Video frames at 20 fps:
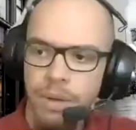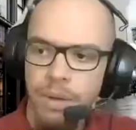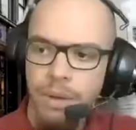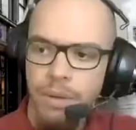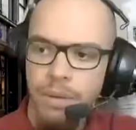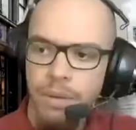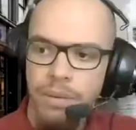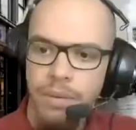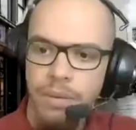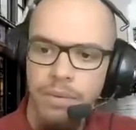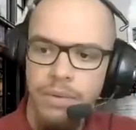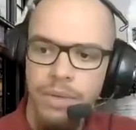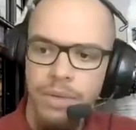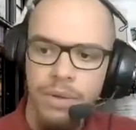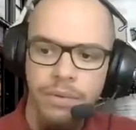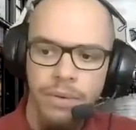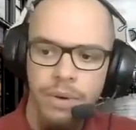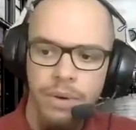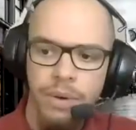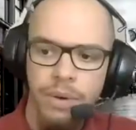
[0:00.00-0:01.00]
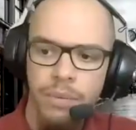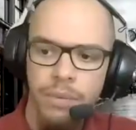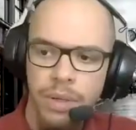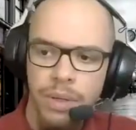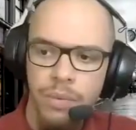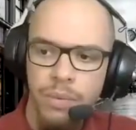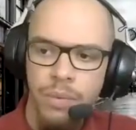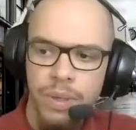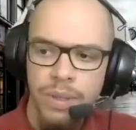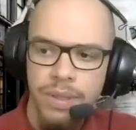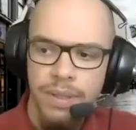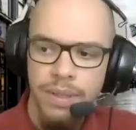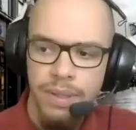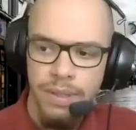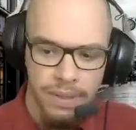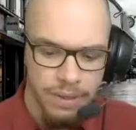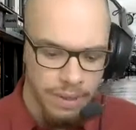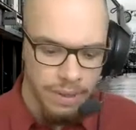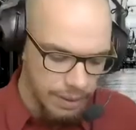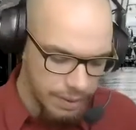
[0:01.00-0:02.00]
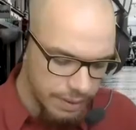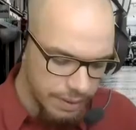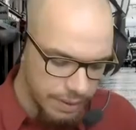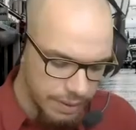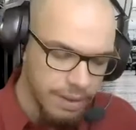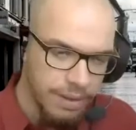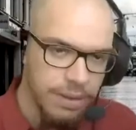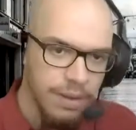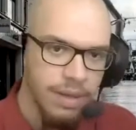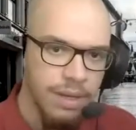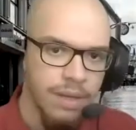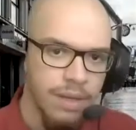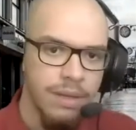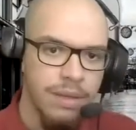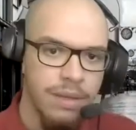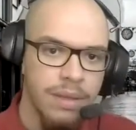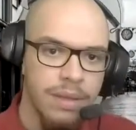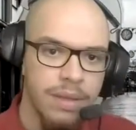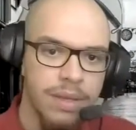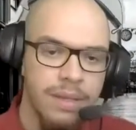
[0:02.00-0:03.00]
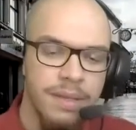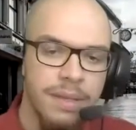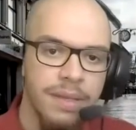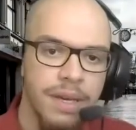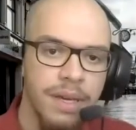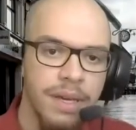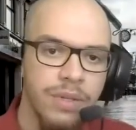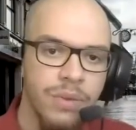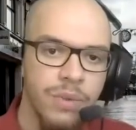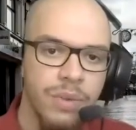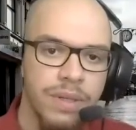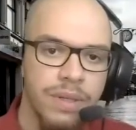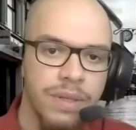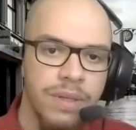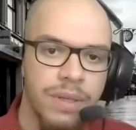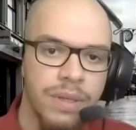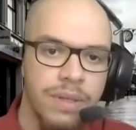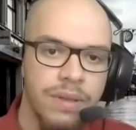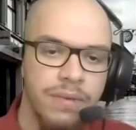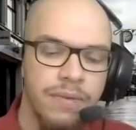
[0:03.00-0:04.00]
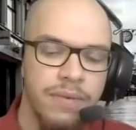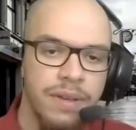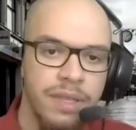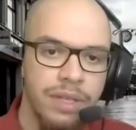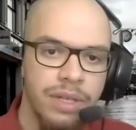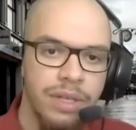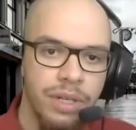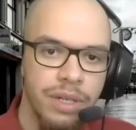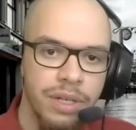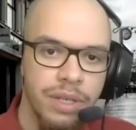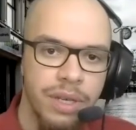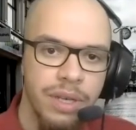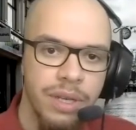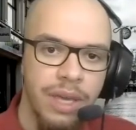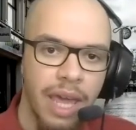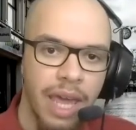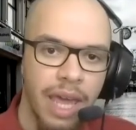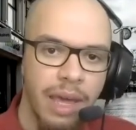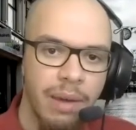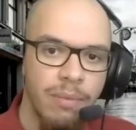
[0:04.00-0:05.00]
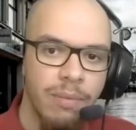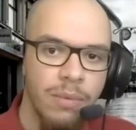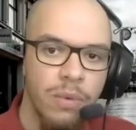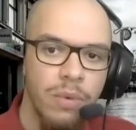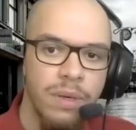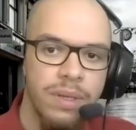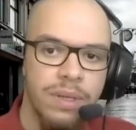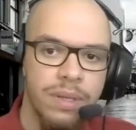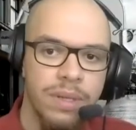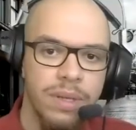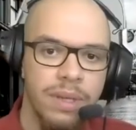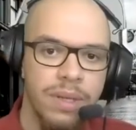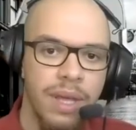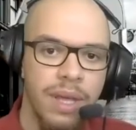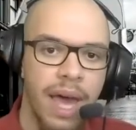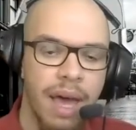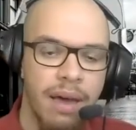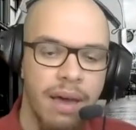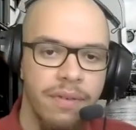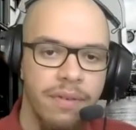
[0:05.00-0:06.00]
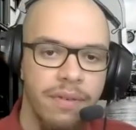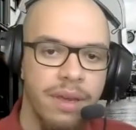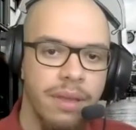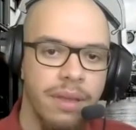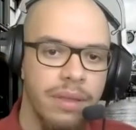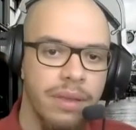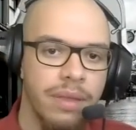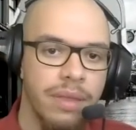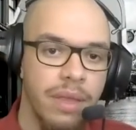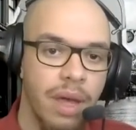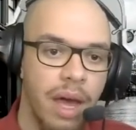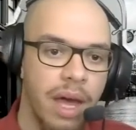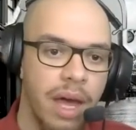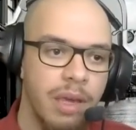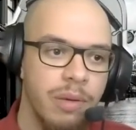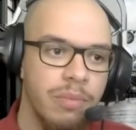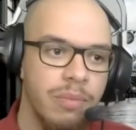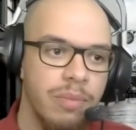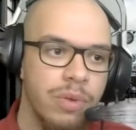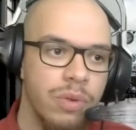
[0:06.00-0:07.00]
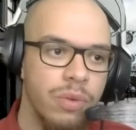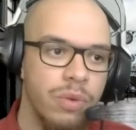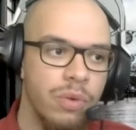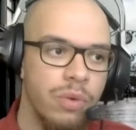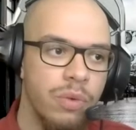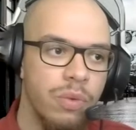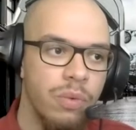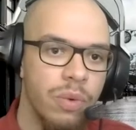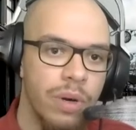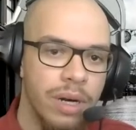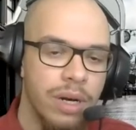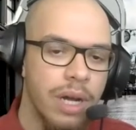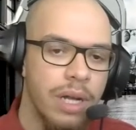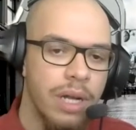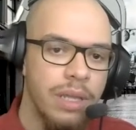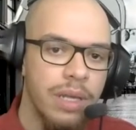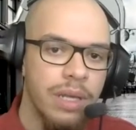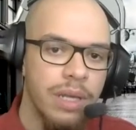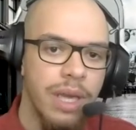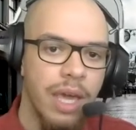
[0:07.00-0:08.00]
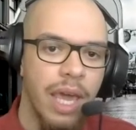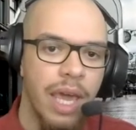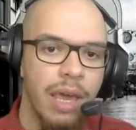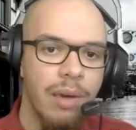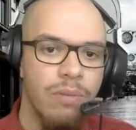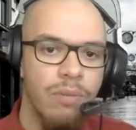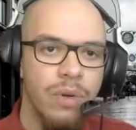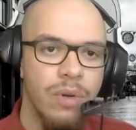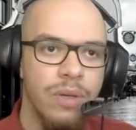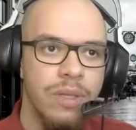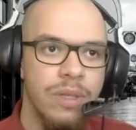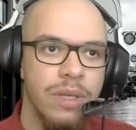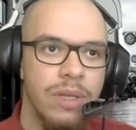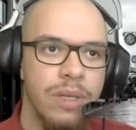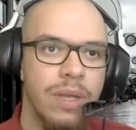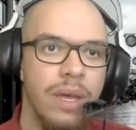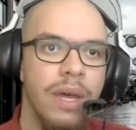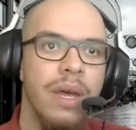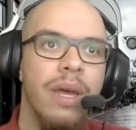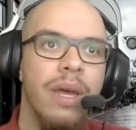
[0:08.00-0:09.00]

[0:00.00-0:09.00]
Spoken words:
you, what was success in this case? Was it finishing the game? Was it having the time to work on the game? Was it